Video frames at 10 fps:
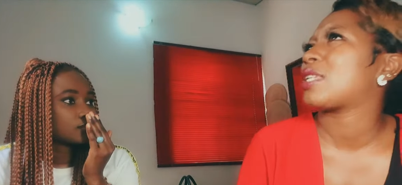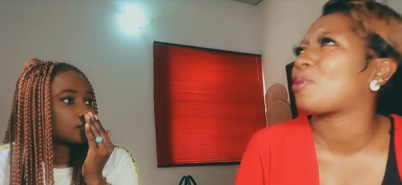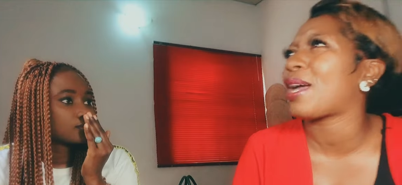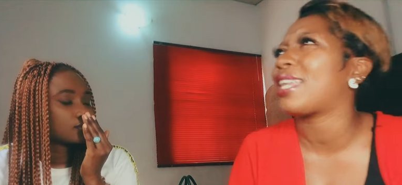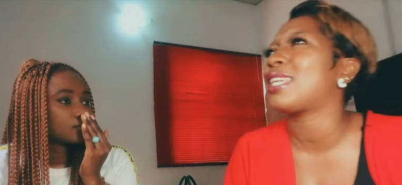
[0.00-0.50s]

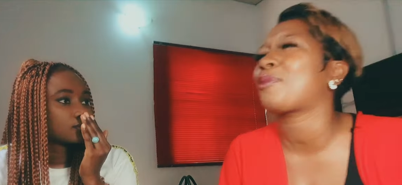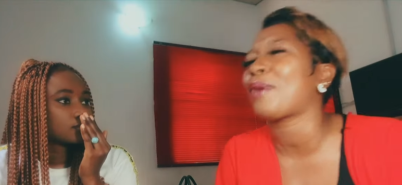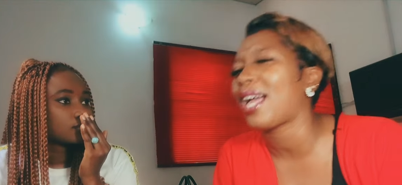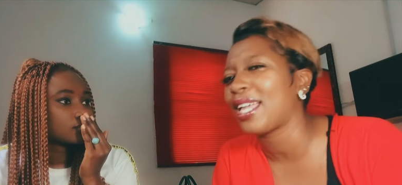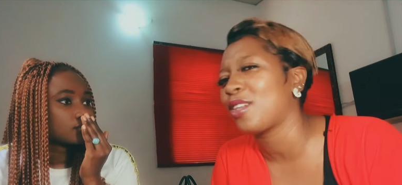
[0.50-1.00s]
Speaker 1: buy, let's
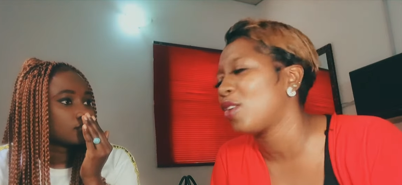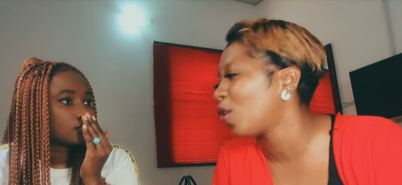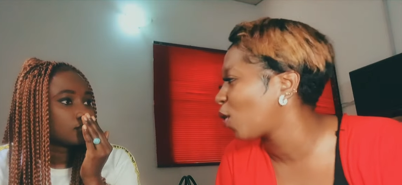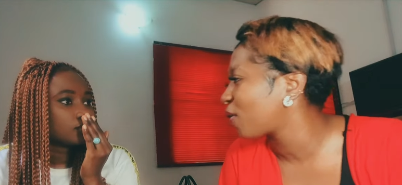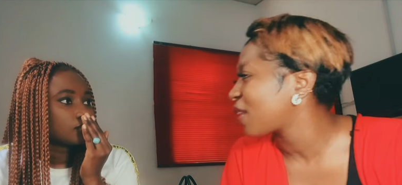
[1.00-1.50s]
buy," you
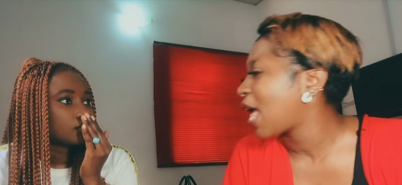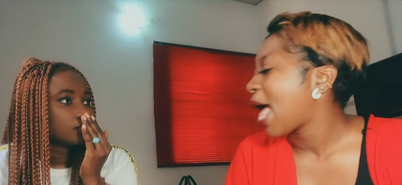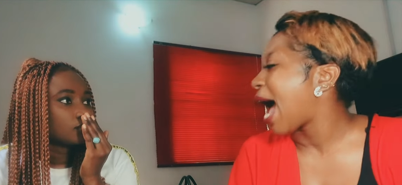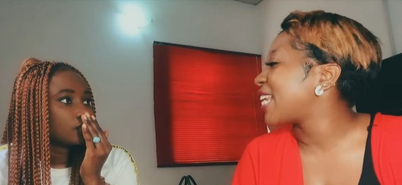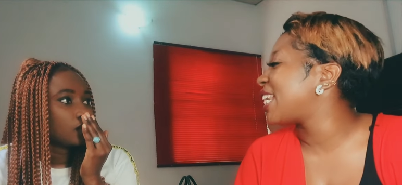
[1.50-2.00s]
know.
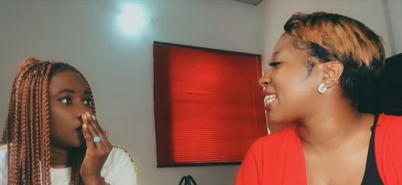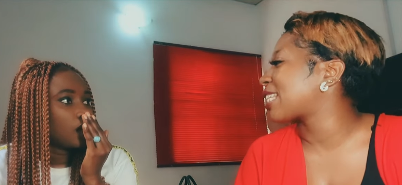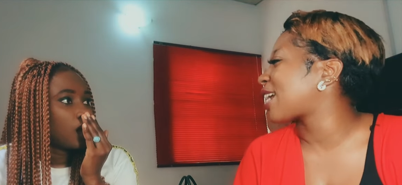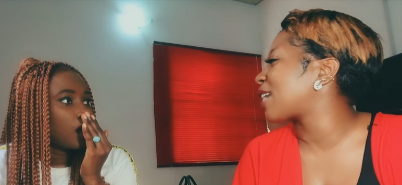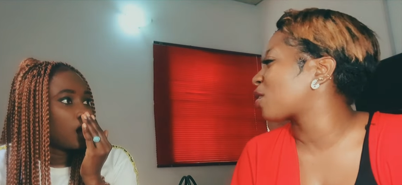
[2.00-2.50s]
I did it out
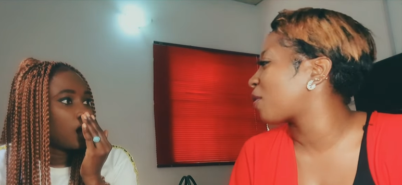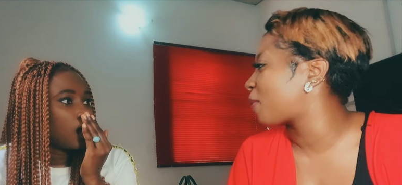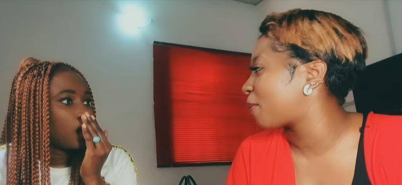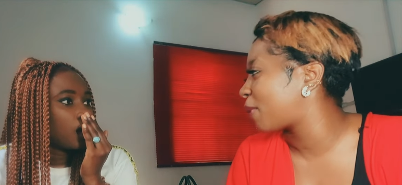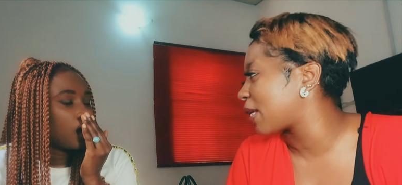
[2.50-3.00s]
of a
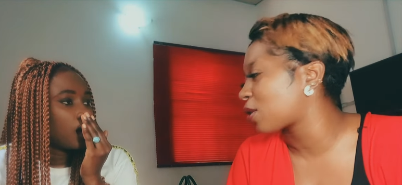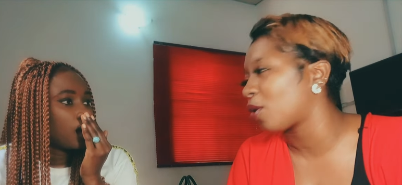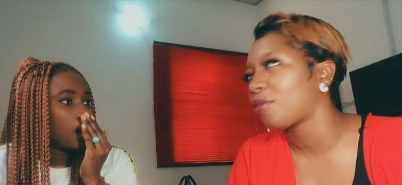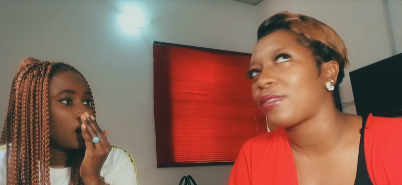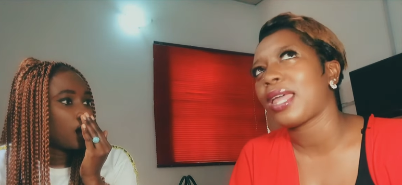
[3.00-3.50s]
place
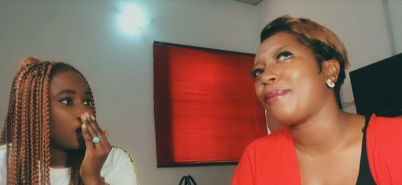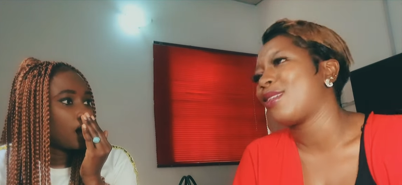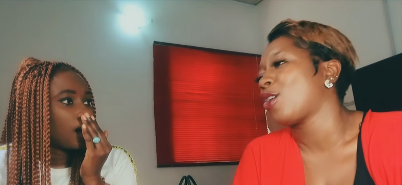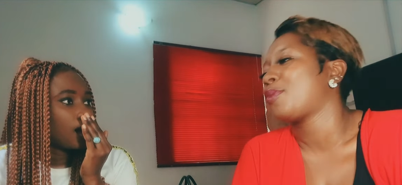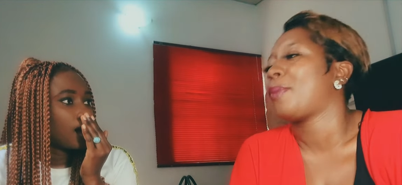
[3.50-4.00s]
of let me
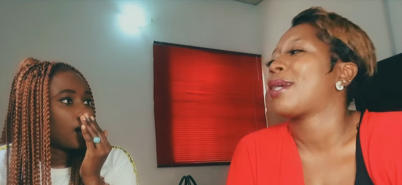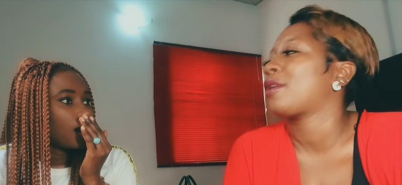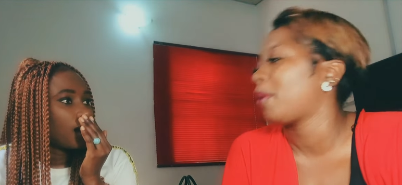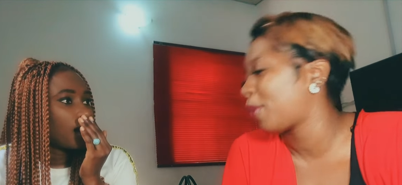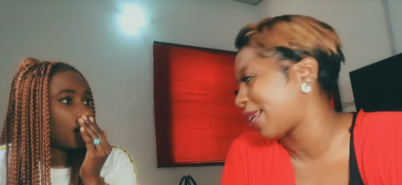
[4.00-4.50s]
just be part of
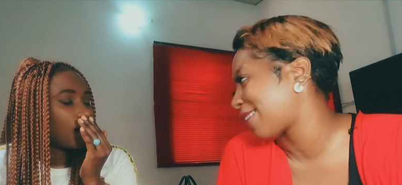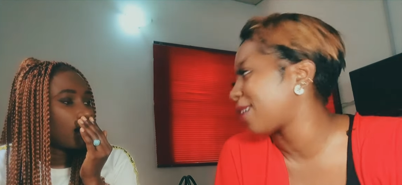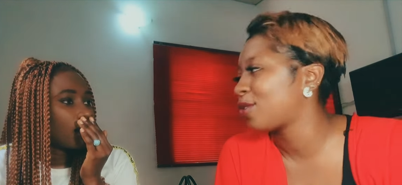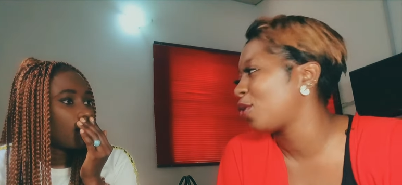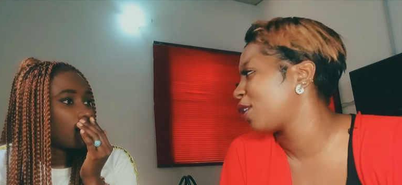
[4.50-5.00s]
people that are
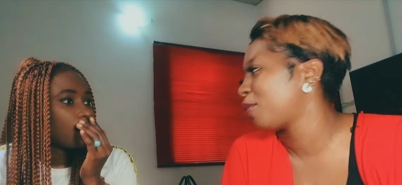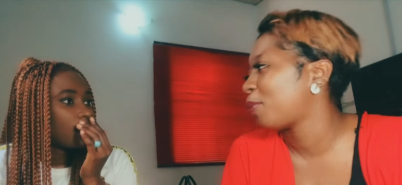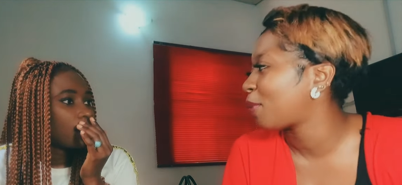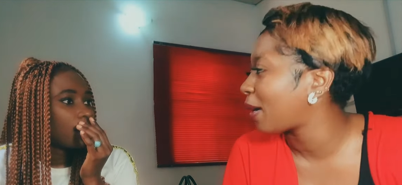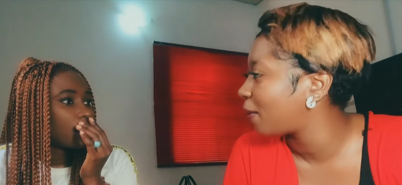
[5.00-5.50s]
doing
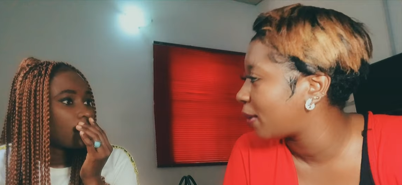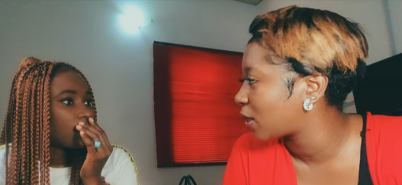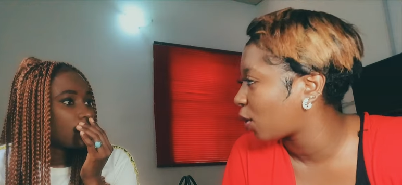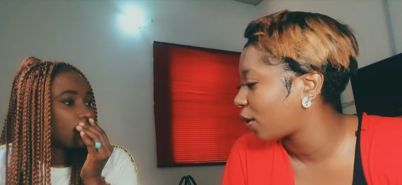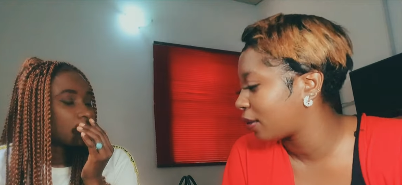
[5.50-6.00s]
buying
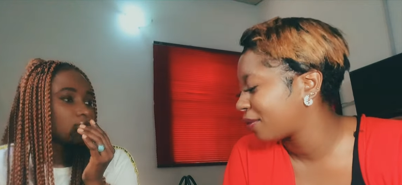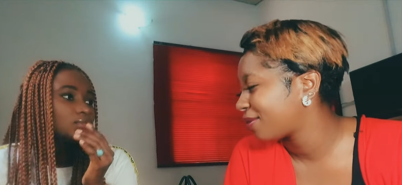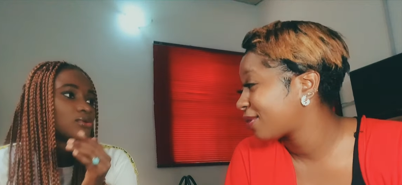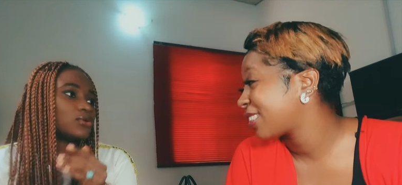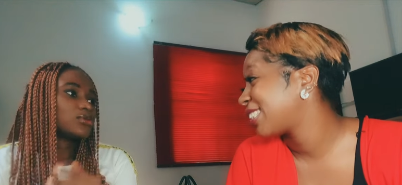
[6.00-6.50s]
Bitcoin.
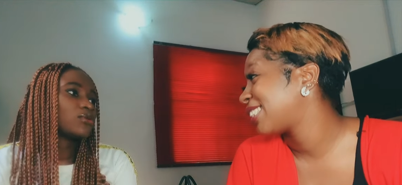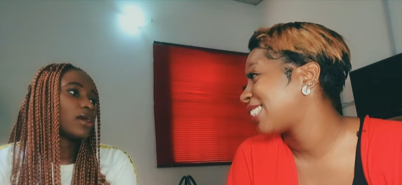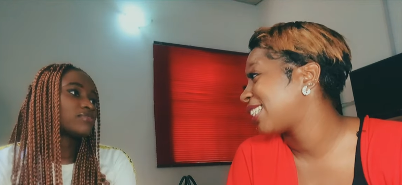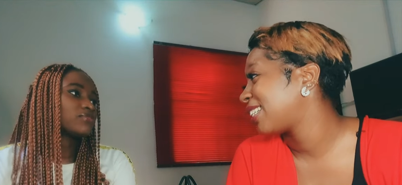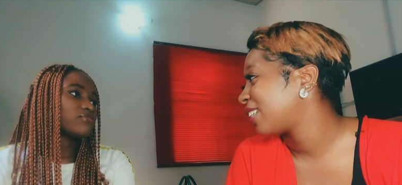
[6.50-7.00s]
Speaker 2: No, you
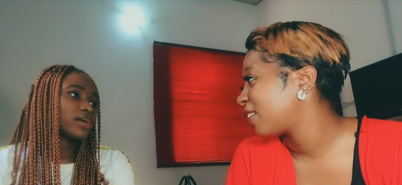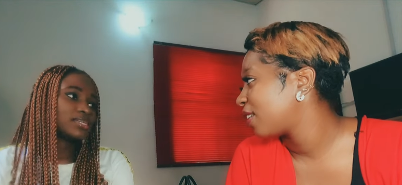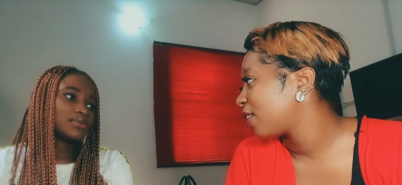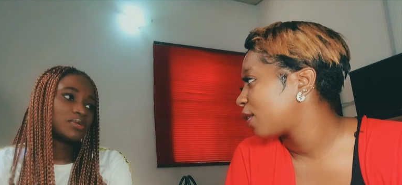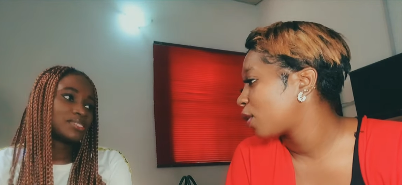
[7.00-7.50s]
have to
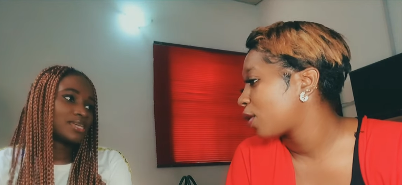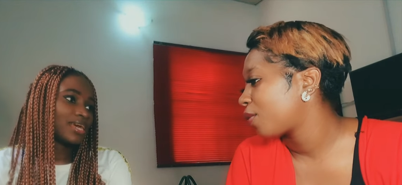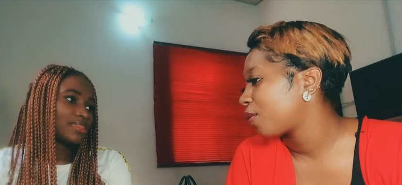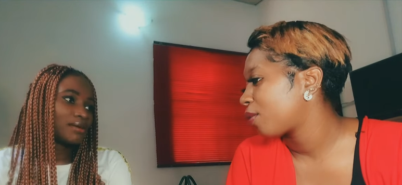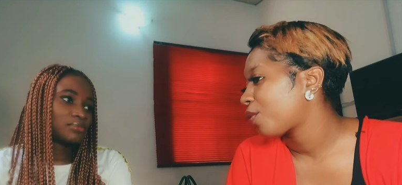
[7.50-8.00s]
find a way to
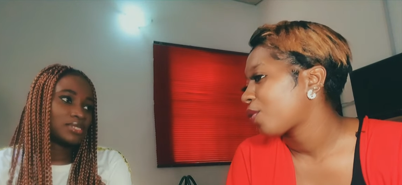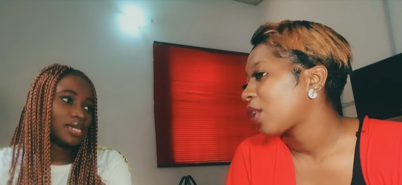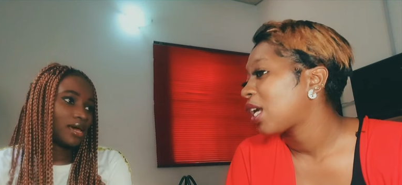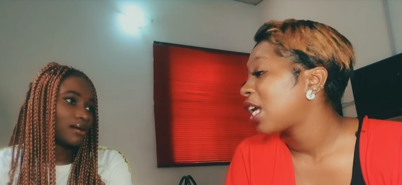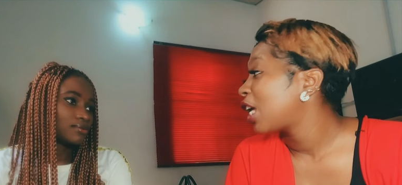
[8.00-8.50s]
get that money
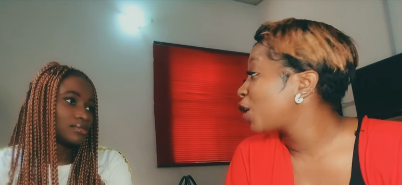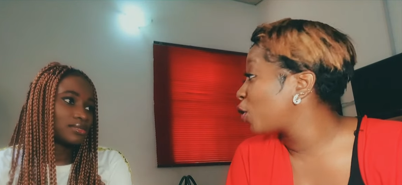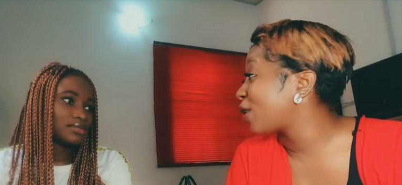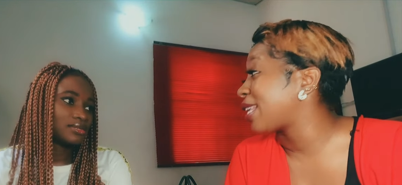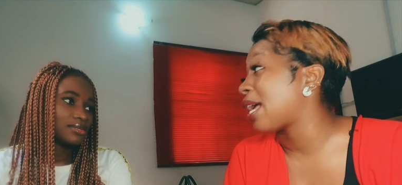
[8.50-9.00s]
out.
Speaker 1: You
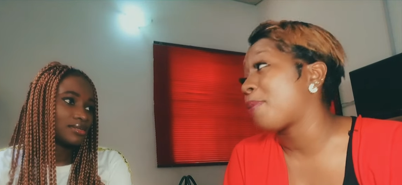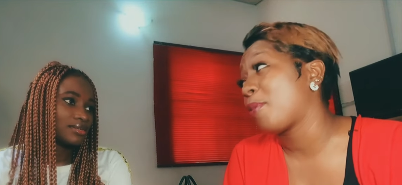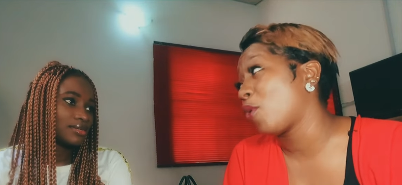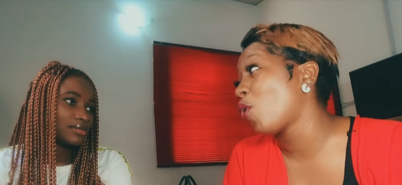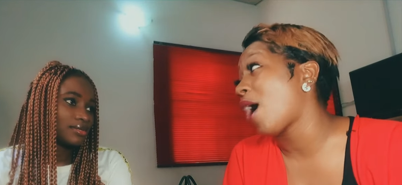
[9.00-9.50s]
know that there are
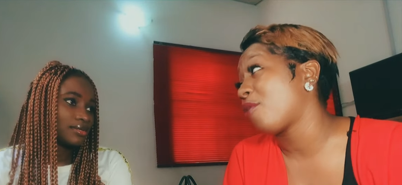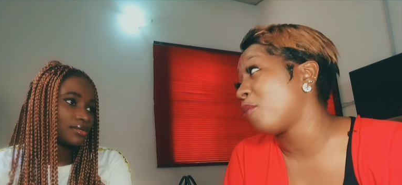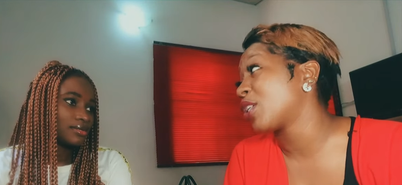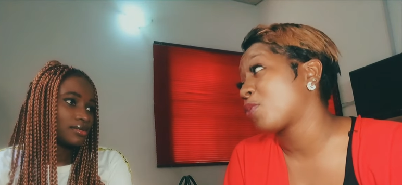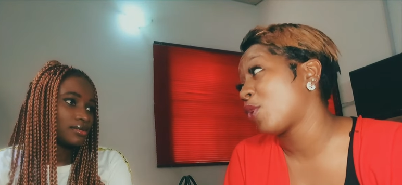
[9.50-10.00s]
people who have
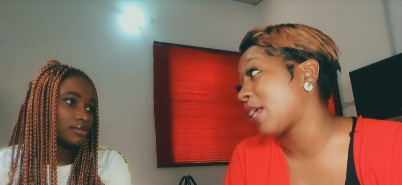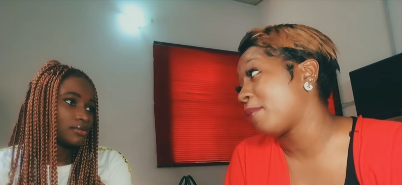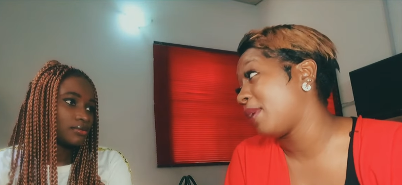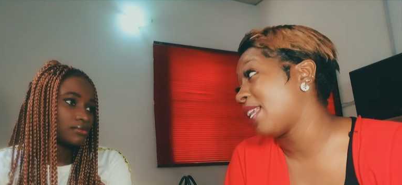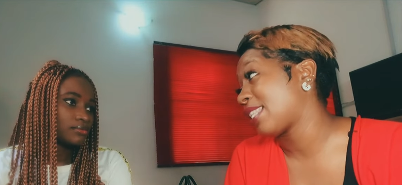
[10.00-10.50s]
much more than
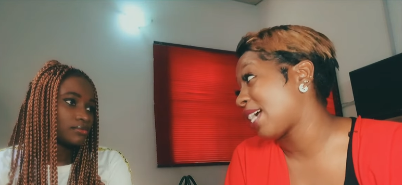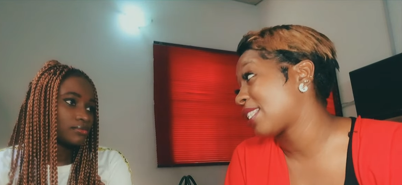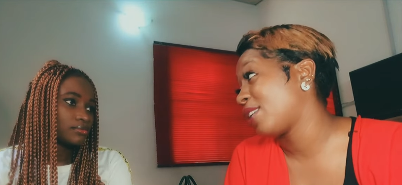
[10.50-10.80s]
me that are still